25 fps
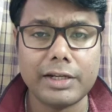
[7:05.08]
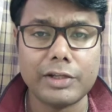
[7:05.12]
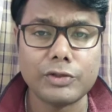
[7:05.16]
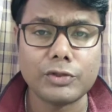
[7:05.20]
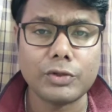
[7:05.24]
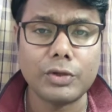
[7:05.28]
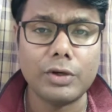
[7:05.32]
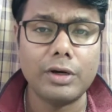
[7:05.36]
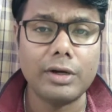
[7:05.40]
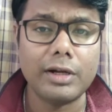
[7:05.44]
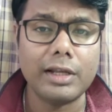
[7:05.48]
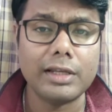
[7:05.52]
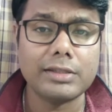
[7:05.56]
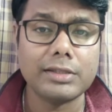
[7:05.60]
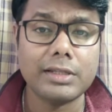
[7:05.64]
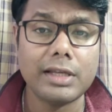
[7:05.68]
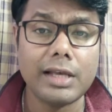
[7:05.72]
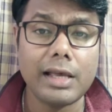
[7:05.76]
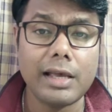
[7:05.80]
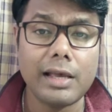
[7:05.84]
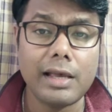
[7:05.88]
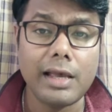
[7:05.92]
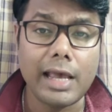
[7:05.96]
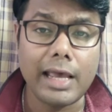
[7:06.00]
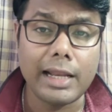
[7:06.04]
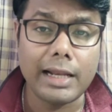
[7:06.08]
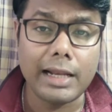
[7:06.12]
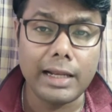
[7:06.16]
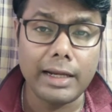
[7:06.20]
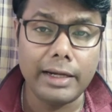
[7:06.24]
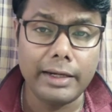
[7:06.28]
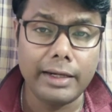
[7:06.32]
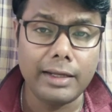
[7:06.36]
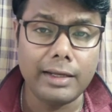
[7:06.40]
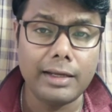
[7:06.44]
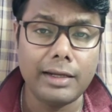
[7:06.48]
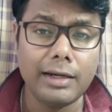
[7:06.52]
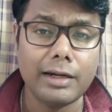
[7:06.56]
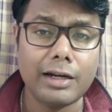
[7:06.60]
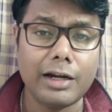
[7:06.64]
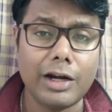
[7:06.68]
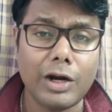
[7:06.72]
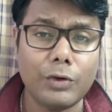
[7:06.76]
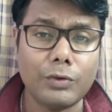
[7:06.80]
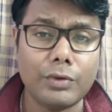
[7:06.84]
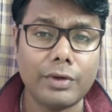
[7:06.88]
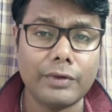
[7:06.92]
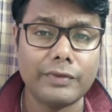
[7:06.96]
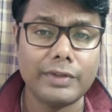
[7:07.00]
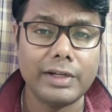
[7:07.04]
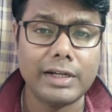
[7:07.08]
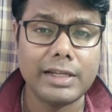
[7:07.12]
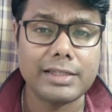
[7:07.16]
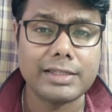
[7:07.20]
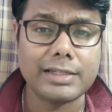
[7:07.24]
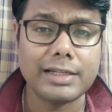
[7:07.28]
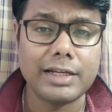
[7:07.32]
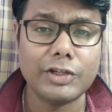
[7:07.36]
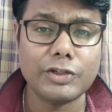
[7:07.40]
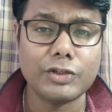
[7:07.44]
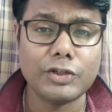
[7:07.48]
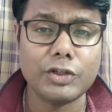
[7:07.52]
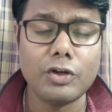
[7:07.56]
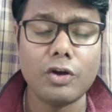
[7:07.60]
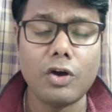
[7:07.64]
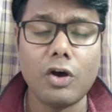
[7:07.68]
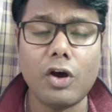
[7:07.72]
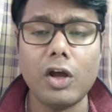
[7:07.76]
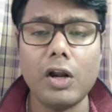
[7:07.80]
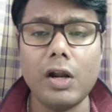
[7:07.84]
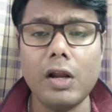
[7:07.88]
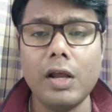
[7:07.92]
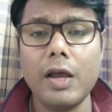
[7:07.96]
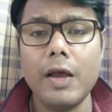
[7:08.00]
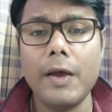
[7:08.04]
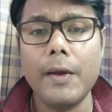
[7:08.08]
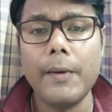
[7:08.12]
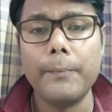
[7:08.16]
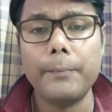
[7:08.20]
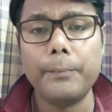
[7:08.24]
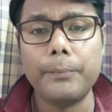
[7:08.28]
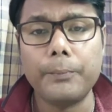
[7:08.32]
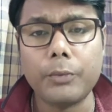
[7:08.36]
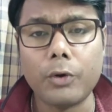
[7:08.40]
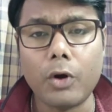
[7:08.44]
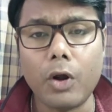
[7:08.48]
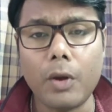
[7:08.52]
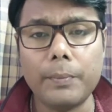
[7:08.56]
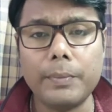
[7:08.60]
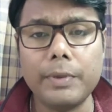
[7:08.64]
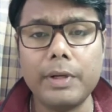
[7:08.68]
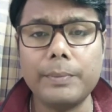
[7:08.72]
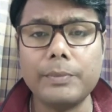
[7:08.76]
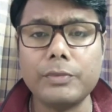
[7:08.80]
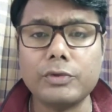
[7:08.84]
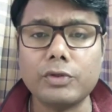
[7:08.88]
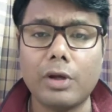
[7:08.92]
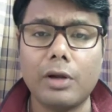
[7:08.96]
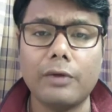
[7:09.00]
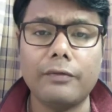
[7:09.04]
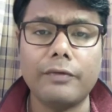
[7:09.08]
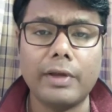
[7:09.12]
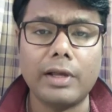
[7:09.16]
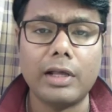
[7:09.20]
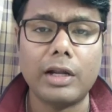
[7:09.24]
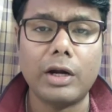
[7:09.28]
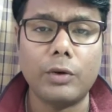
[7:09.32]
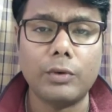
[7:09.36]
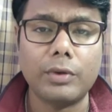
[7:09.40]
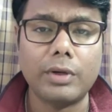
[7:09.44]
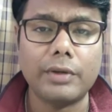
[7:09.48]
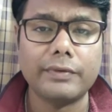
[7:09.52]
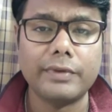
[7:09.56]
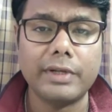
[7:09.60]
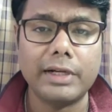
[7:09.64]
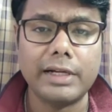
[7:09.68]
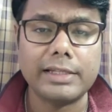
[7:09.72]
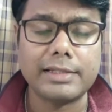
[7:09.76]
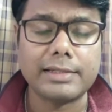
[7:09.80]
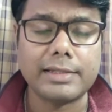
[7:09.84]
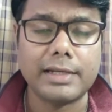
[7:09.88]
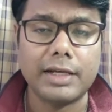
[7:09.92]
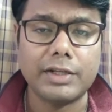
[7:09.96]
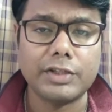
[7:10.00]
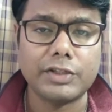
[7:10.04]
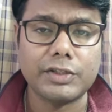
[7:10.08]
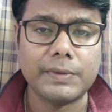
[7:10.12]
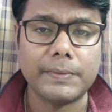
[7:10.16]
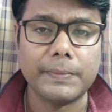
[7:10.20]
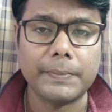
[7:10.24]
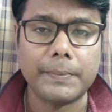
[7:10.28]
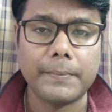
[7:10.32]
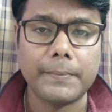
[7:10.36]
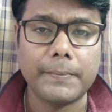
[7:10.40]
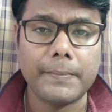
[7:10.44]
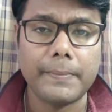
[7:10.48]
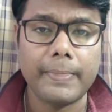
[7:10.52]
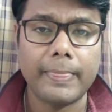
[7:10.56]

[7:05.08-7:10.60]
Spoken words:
that is called as the analytical round of the discussion or problem solving round of the discussion.